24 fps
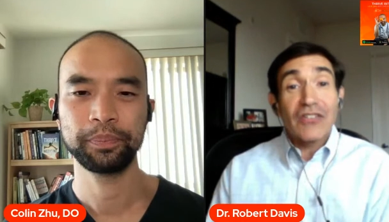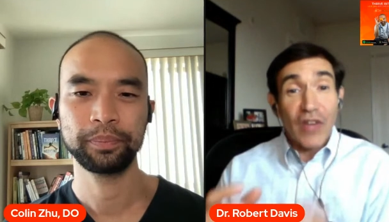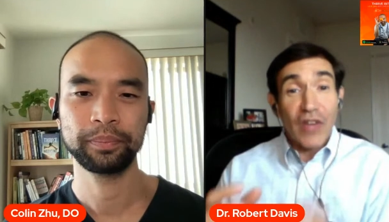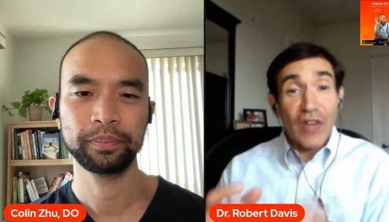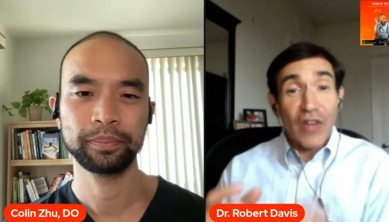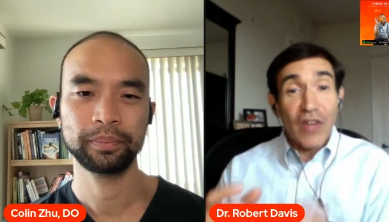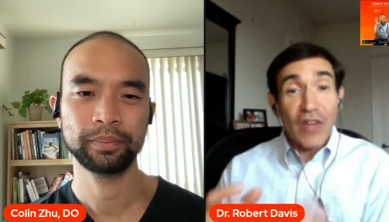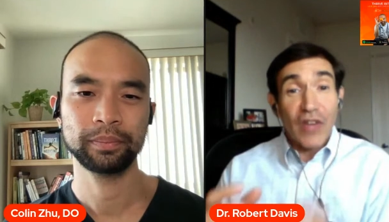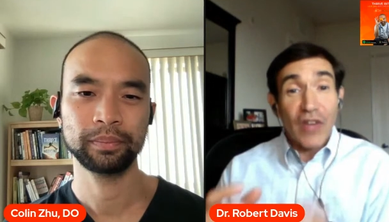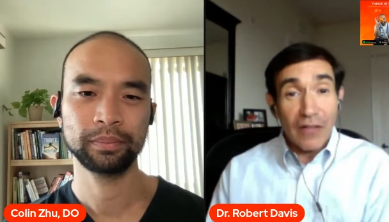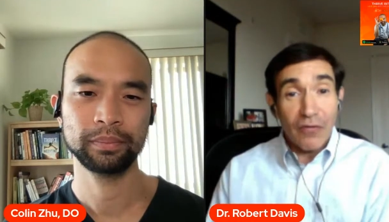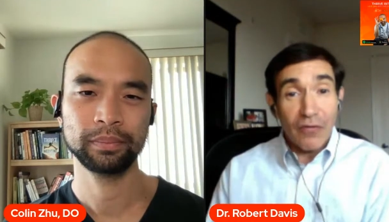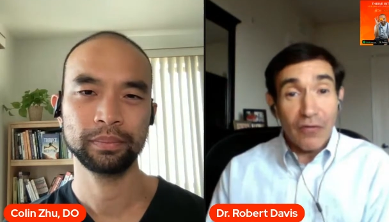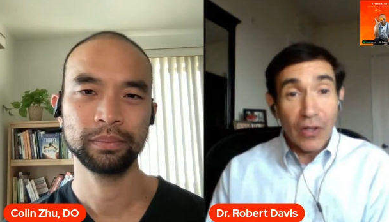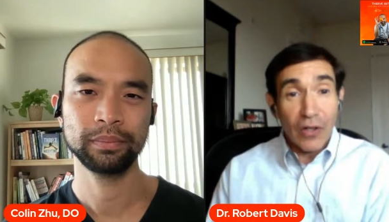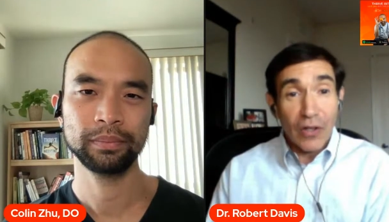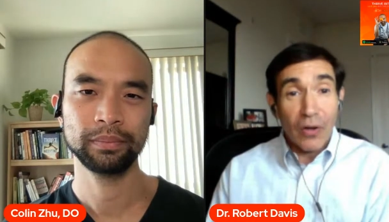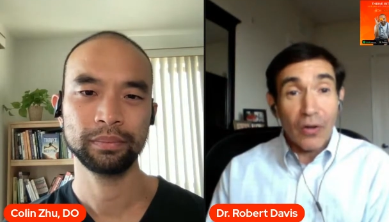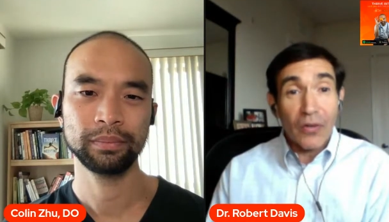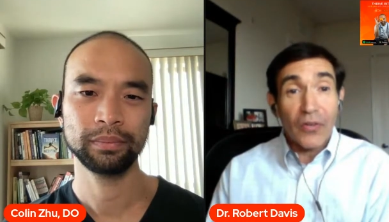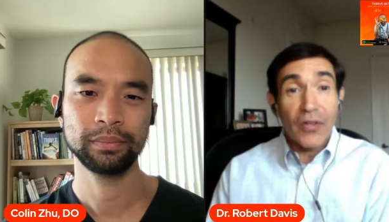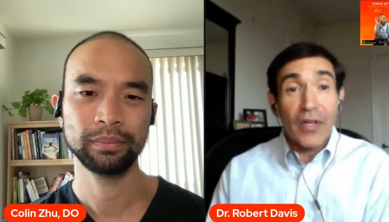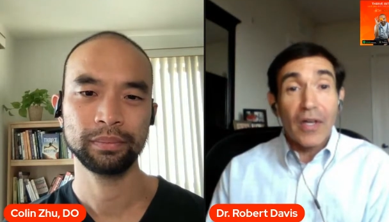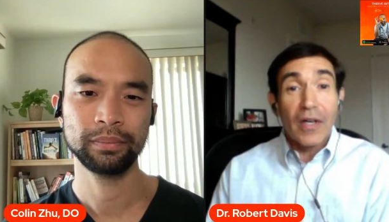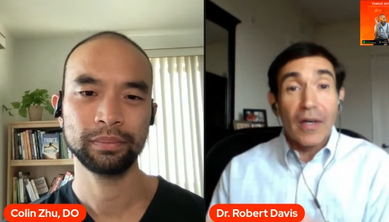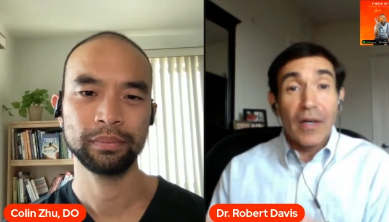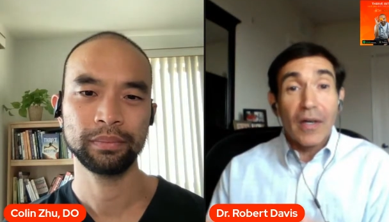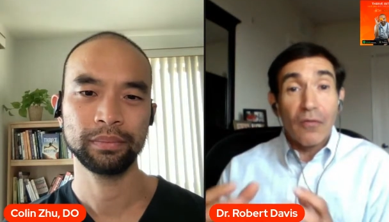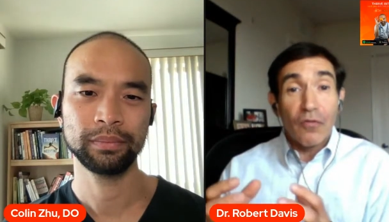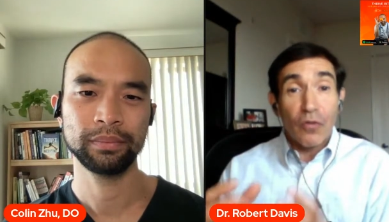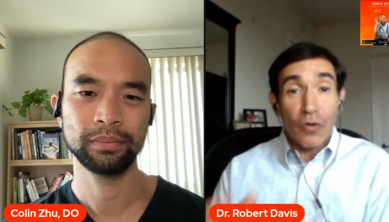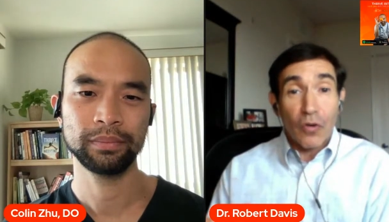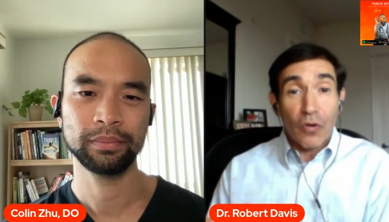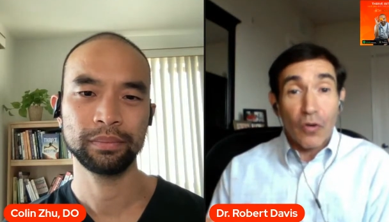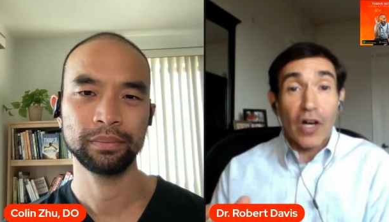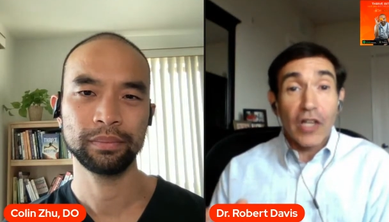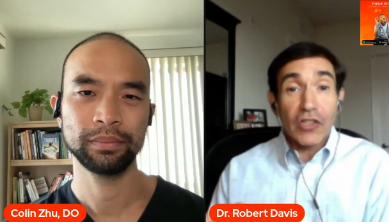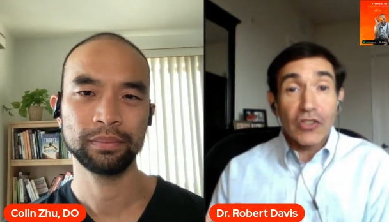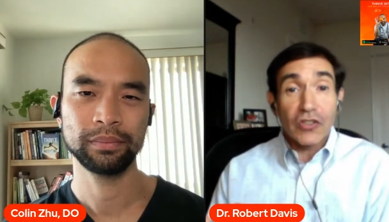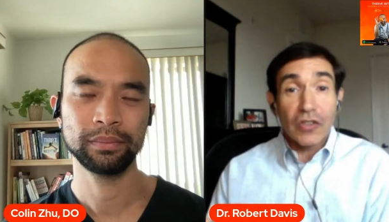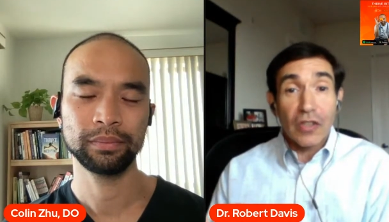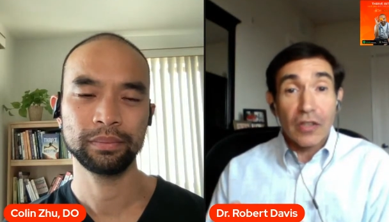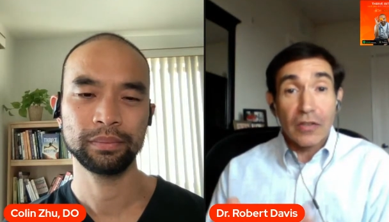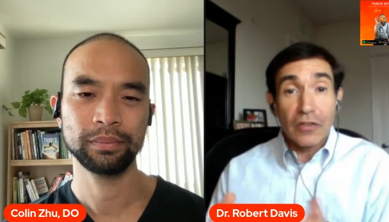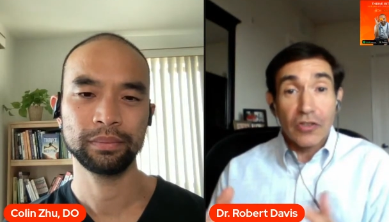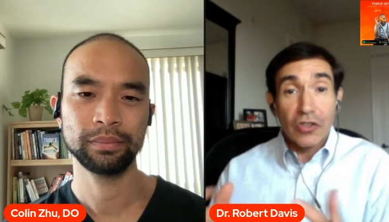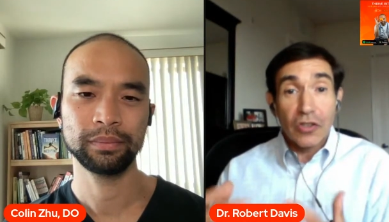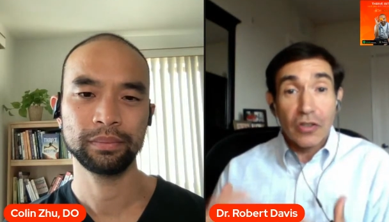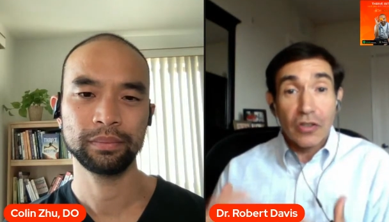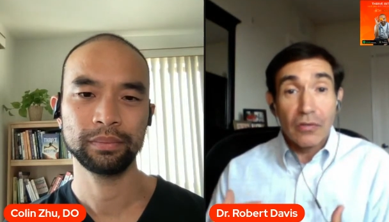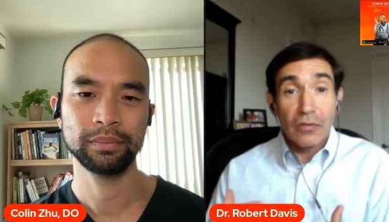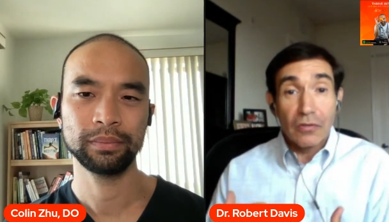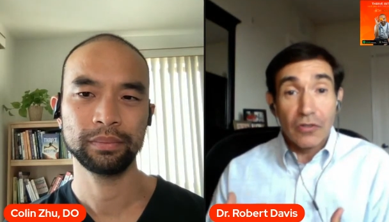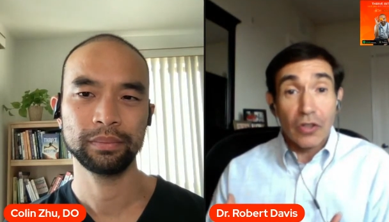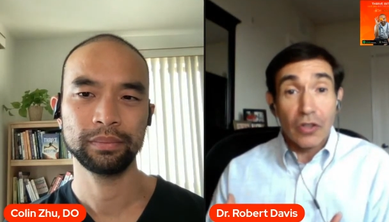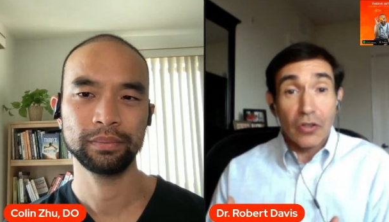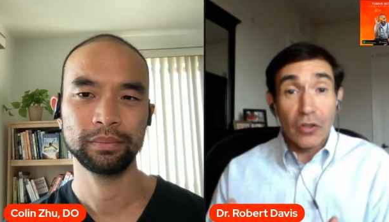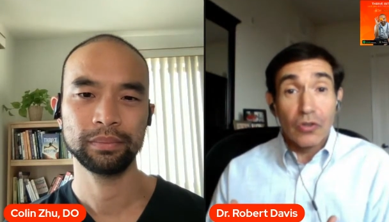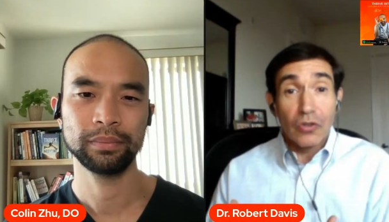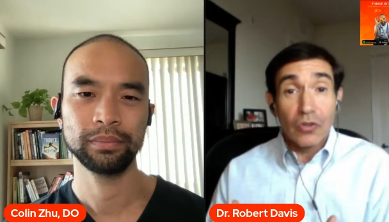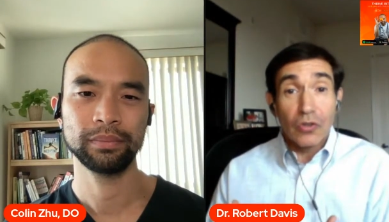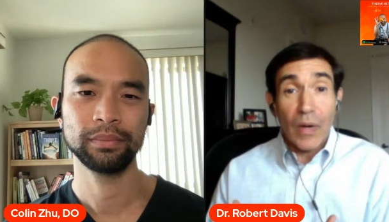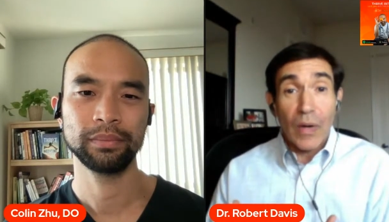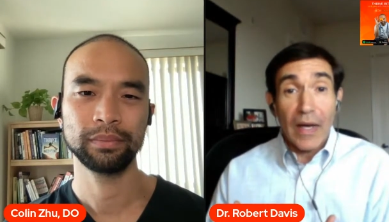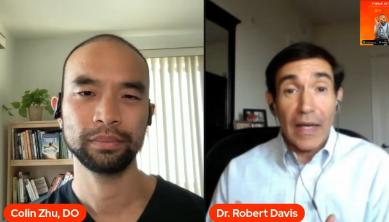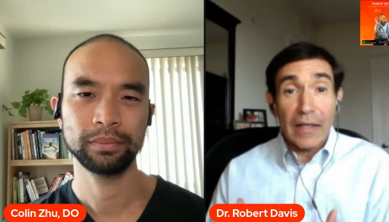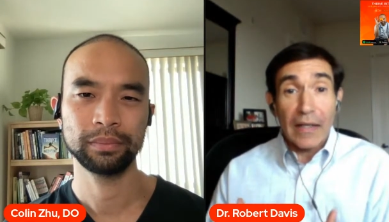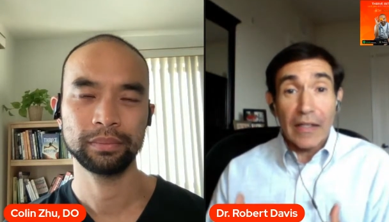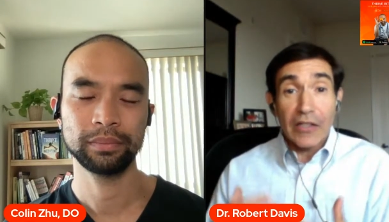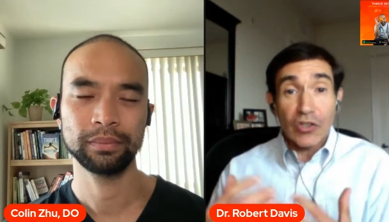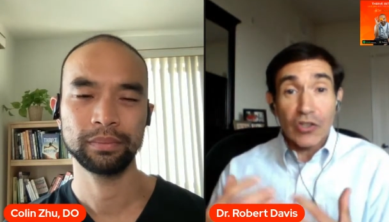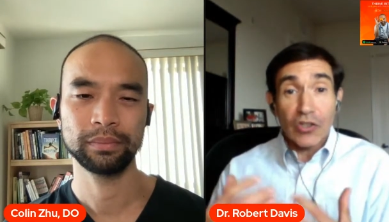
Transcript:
Speaker 1: very difficult for us to, to, to lose weight. And so